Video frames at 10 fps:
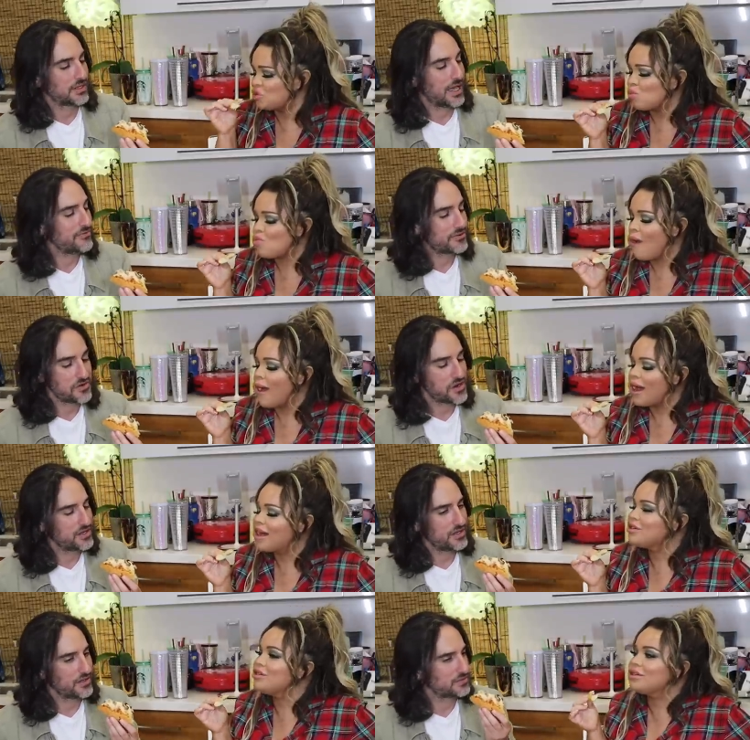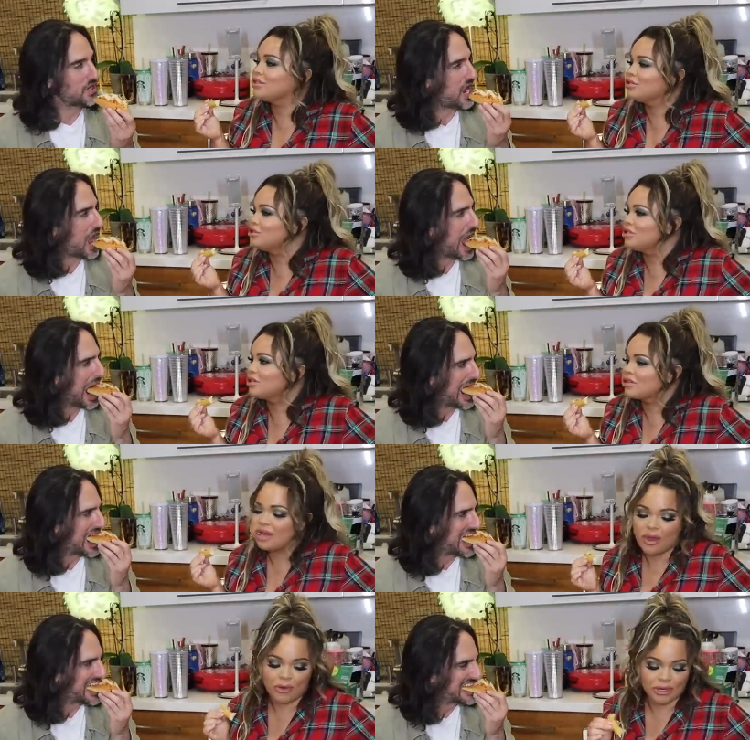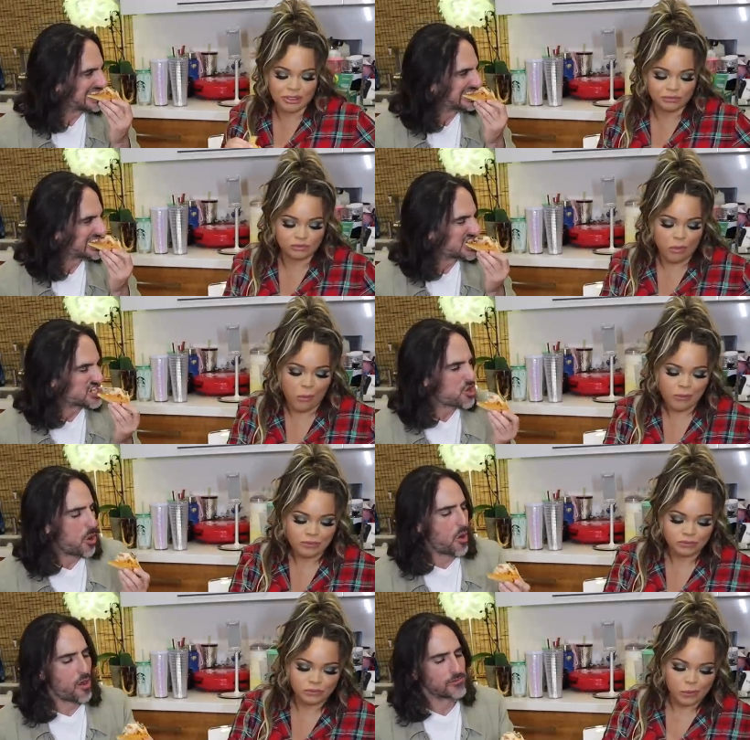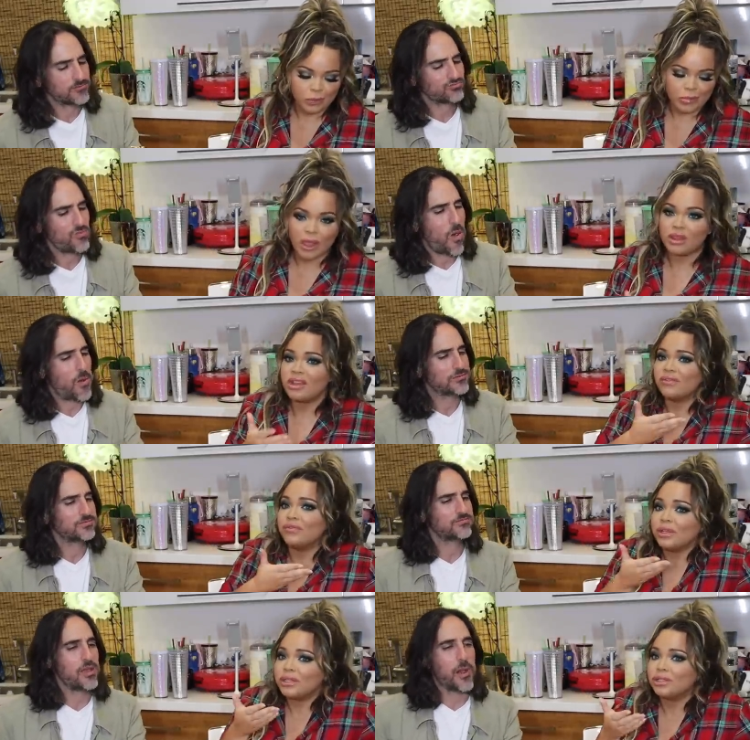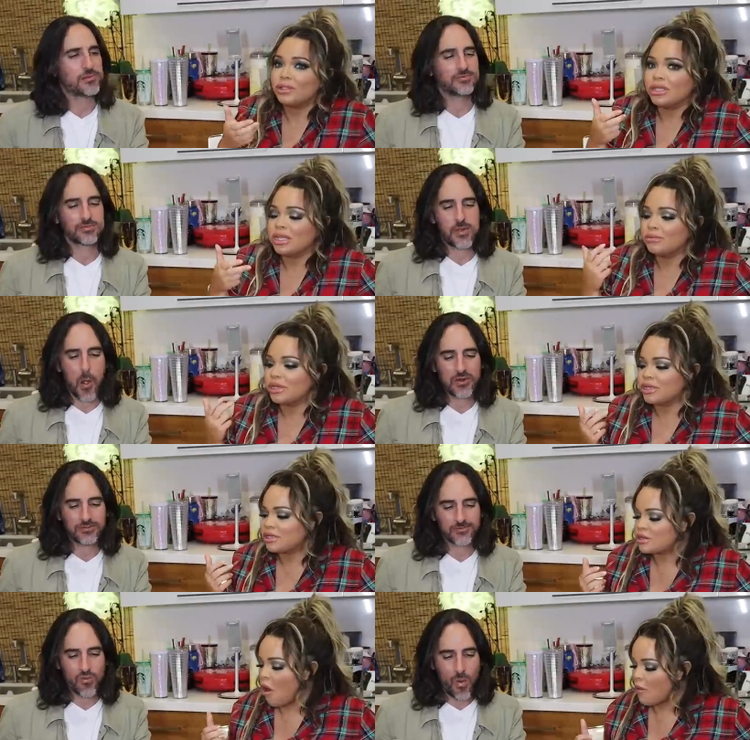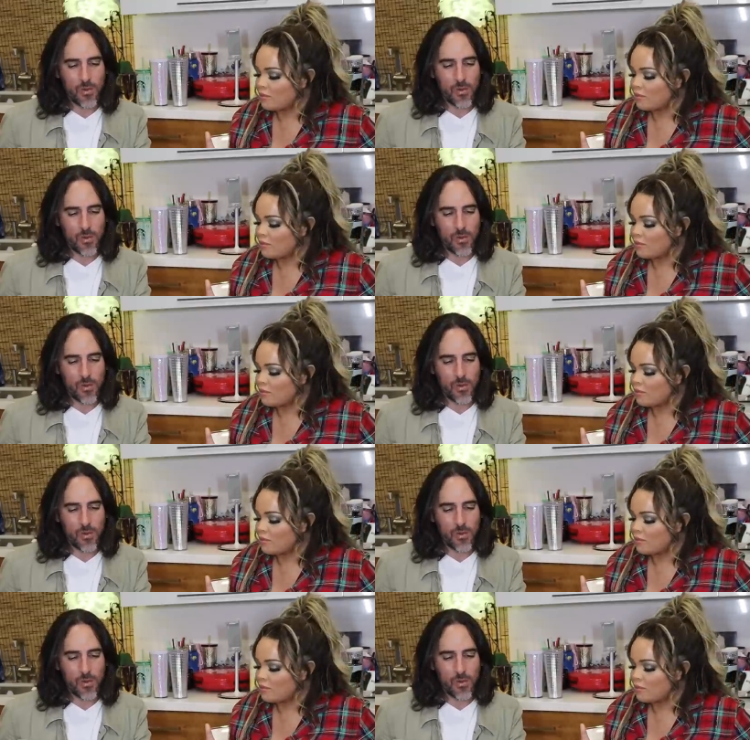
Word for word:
Speaker 1: I have no How idea. do you check a thyroid? Do they like, feel it or they take blood tests?